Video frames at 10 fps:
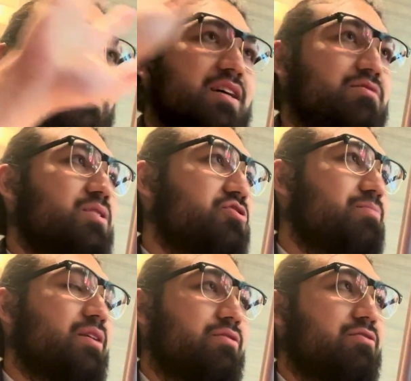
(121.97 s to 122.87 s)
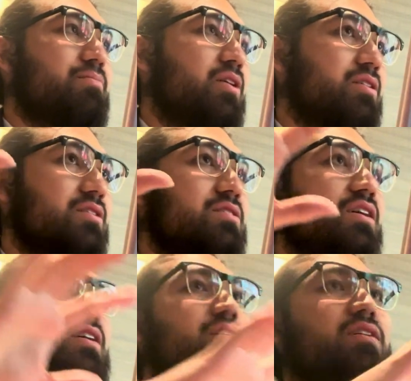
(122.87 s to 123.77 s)
as measured by third parties,
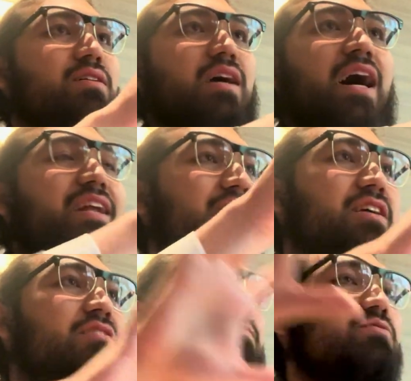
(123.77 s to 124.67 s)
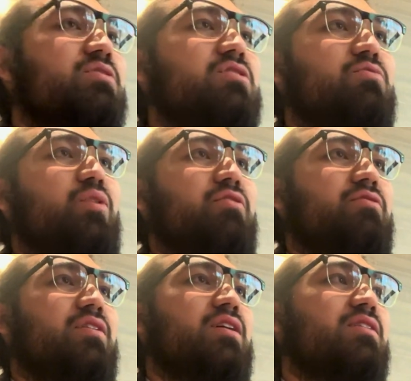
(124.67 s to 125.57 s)
had any influence on whether
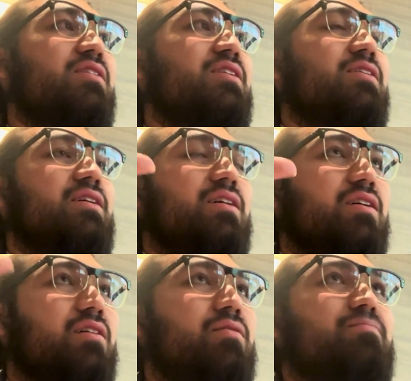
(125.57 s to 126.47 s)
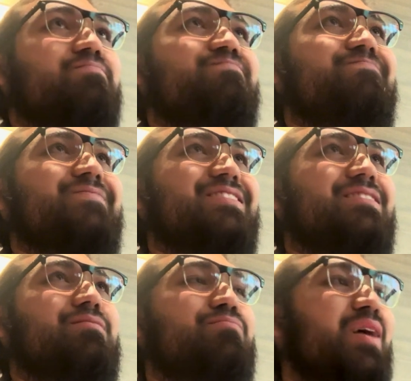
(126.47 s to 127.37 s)
they
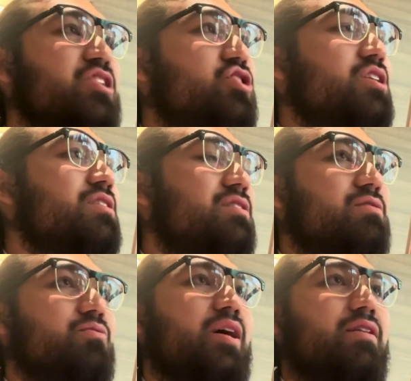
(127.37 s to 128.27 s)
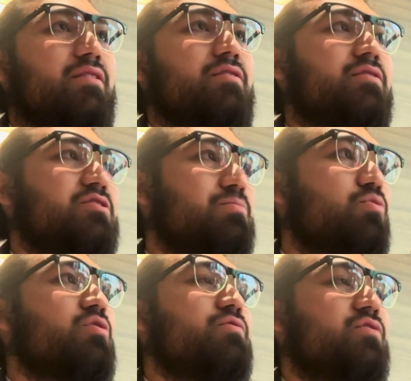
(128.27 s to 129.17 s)
mentioned, right, their
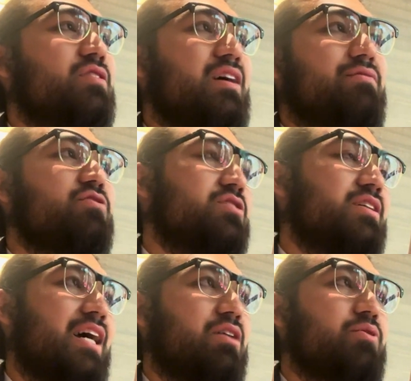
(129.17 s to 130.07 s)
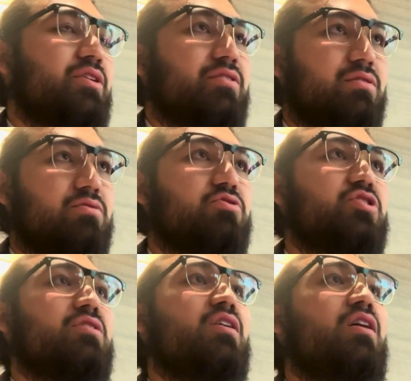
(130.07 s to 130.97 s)
support for diversity, equity, or
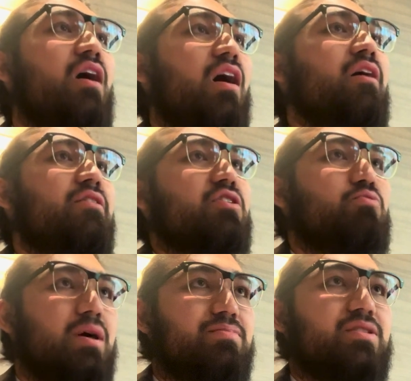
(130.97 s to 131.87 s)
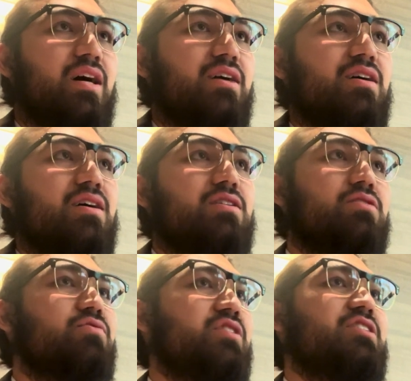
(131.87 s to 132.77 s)
inclusion on their website. So
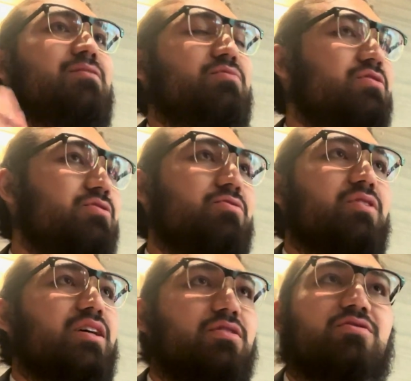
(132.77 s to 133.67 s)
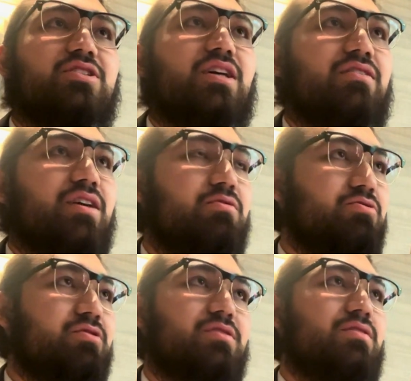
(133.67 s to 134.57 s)
for example, a school like UCLA, which
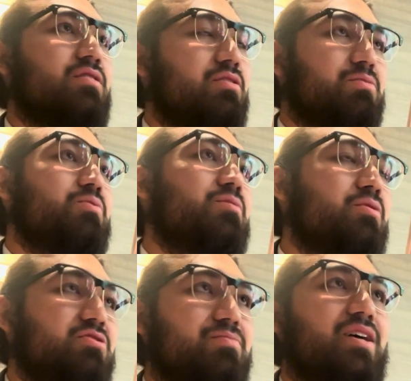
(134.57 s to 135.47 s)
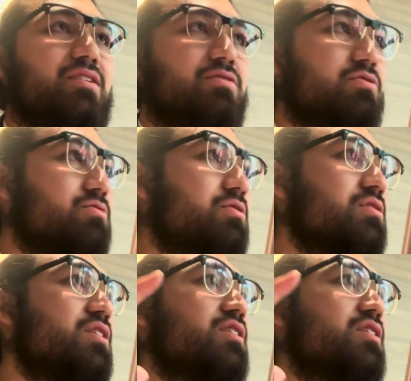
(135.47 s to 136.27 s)
is the number one most applied to school,